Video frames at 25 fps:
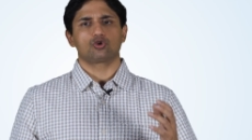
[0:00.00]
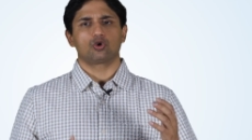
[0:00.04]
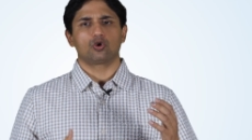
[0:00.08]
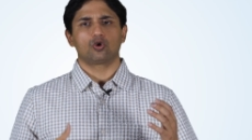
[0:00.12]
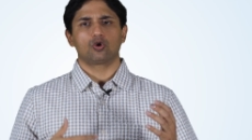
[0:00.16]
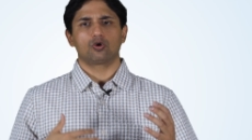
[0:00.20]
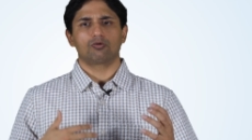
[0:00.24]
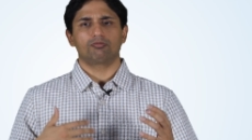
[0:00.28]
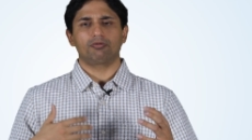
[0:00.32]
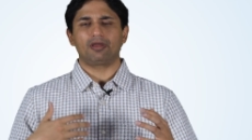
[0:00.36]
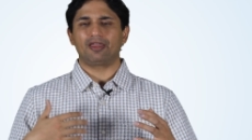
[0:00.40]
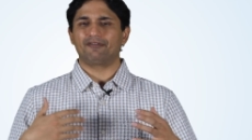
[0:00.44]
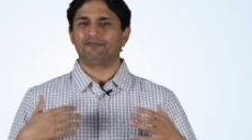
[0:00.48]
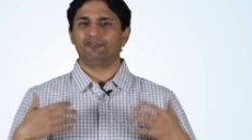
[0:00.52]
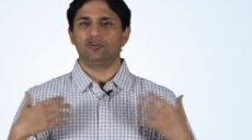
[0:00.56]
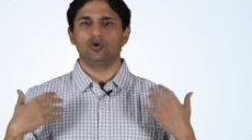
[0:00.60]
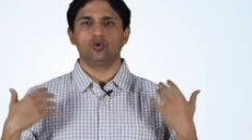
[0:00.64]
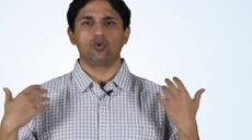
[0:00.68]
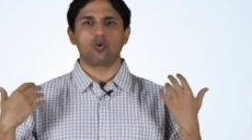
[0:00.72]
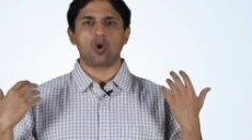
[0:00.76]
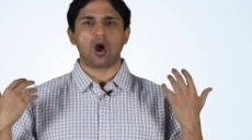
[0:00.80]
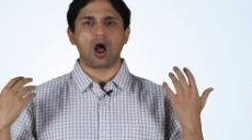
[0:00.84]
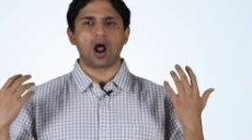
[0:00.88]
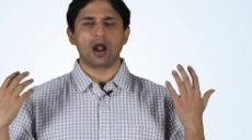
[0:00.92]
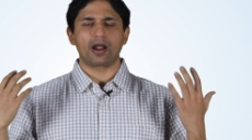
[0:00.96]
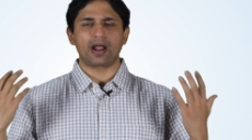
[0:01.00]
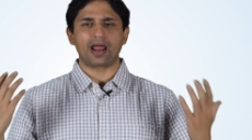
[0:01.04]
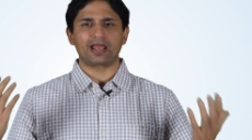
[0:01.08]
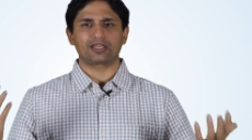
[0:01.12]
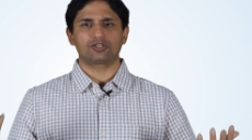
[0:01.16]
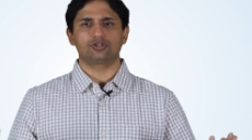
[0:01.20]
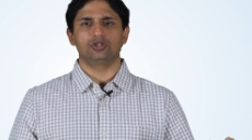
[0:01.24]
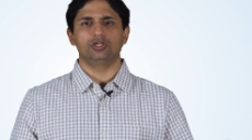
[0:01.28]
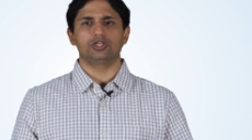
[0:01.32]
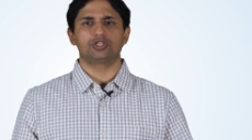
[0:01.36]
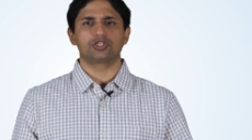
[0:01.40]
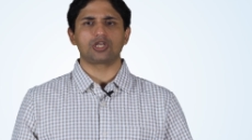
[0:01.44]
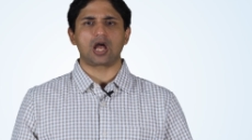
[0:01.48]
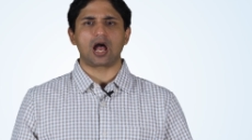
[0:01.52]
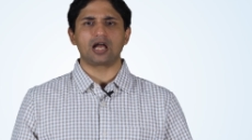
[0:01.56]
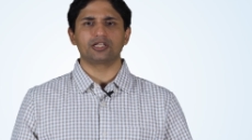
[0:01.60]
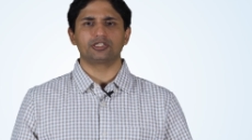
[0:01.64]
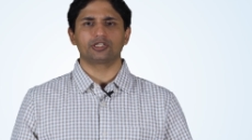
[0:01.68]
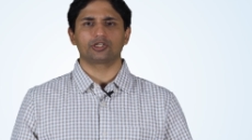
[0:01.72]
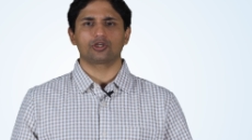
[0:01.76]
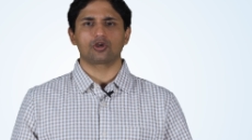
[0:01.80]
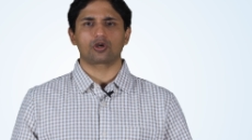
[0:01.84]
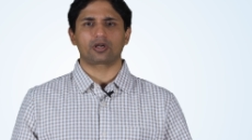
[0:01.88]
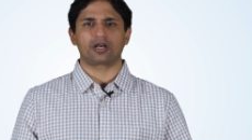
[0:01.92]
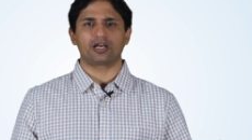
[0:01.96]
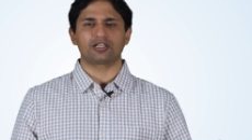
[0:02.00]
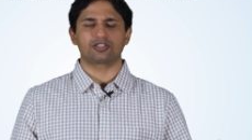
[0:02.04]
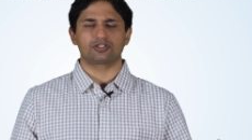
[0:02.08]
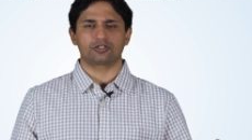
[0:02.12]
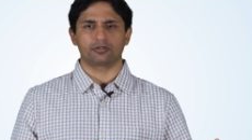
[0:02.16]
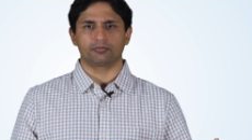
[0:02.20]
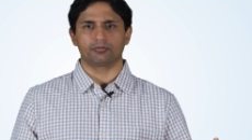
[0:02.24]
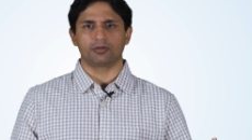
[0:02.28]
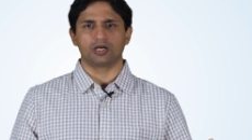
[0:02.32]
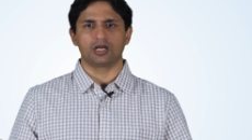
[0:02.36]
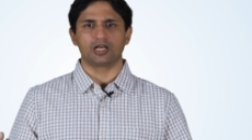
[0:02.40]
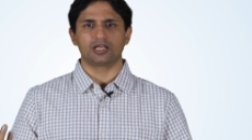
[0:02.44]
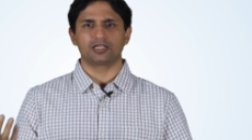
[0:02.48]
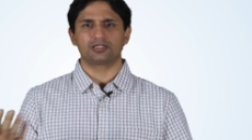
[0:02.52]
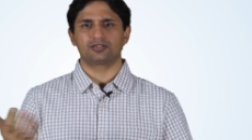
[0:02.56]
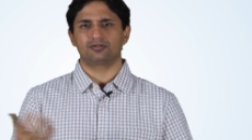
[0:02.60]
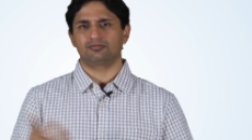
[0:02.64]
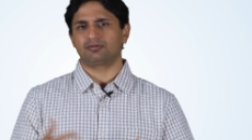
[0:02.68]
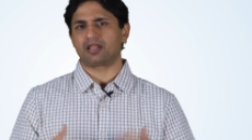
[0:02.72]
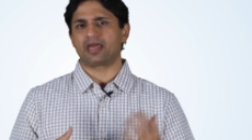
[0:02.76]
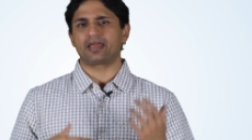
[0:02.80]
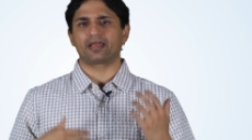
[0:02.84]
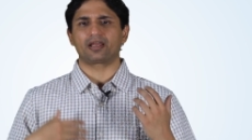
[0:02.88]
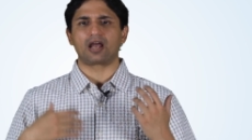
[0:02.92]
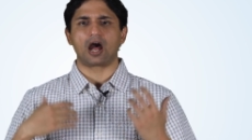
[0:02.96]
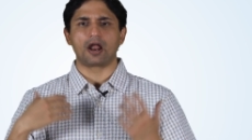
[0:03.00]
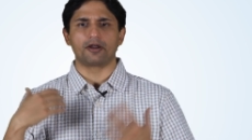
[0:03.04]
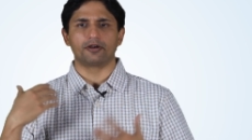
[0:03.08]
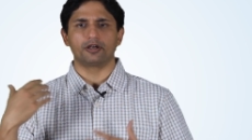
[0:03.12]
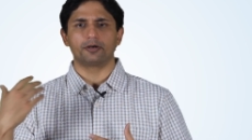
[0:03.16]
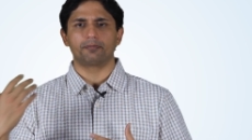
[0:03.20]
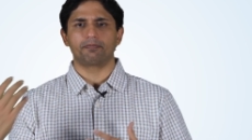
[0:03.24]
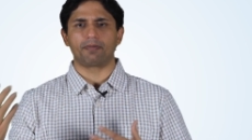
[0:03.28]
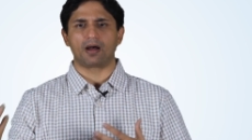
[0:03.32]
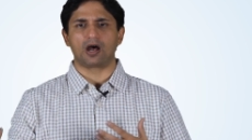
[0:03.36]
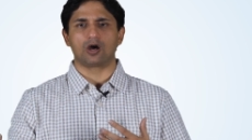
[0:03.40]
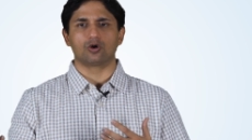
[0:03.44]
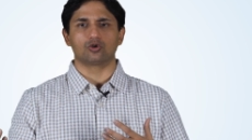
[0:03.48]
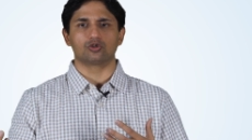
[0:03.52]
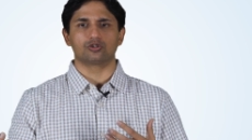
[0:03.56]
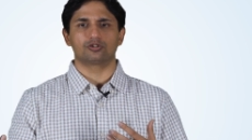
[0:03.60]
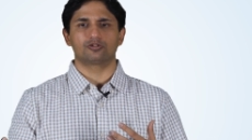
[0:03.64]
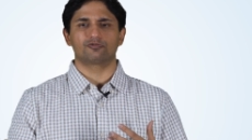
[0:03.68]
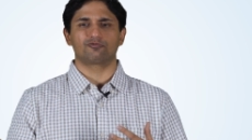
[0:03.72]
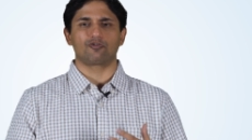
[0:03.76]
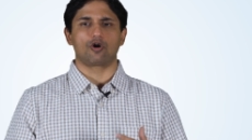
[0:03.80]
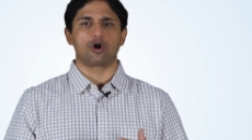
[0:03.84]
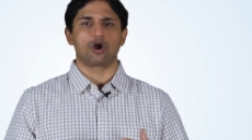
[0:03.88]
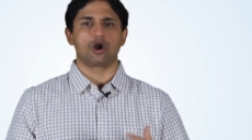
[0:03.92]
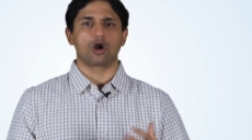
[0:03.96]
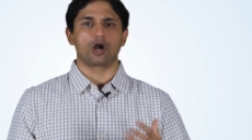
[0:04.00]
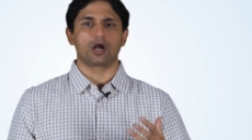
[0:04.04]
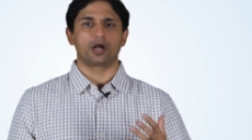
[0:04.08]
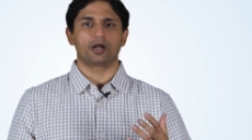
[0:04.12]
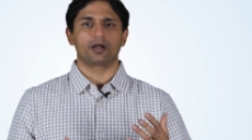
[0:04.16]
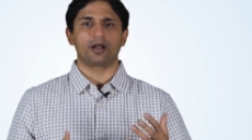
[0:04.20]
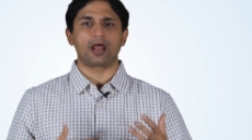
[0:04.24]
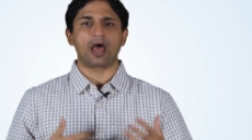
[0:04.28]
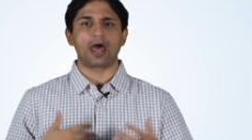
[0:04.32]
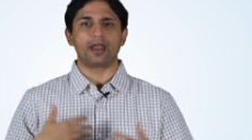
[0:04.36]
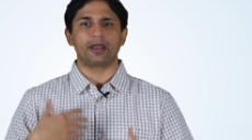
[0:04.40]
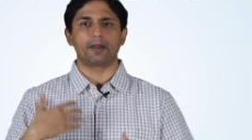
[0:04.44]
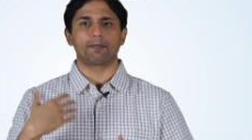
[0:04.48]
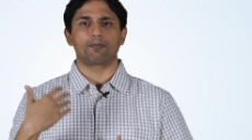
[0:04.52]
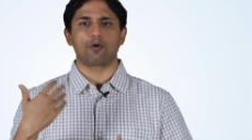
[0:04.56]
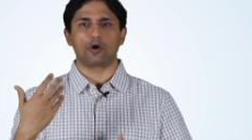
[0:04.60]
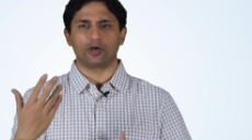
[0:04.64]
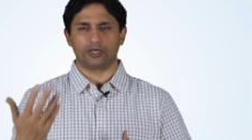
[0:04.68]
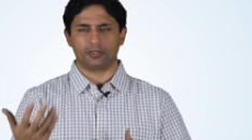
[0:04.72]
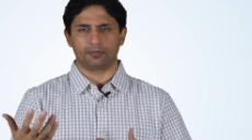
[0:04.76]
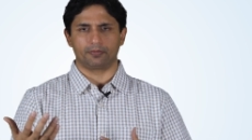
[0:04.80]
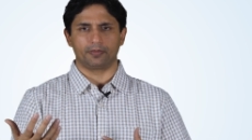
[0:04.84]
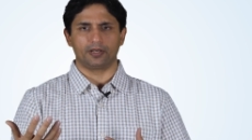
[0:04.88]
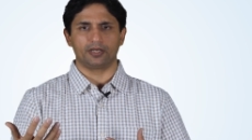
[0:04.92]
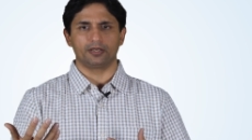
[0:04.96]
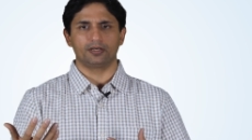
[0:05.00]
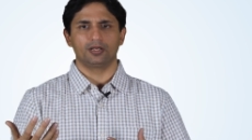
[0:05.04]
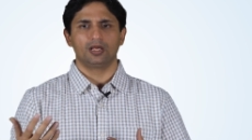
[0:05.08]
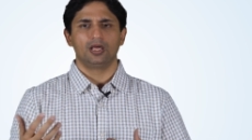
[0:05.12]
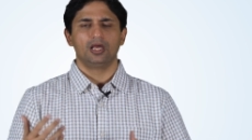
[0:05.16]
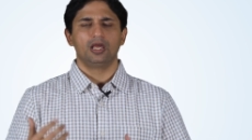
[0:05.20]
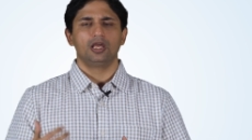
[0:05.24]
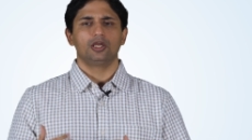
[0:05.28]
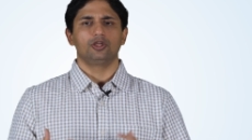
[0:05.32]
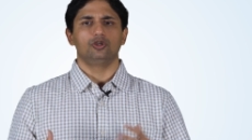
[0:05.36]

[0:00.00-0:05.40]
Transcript: So if you are actually charging your customers like one hundred pounds for an appointment,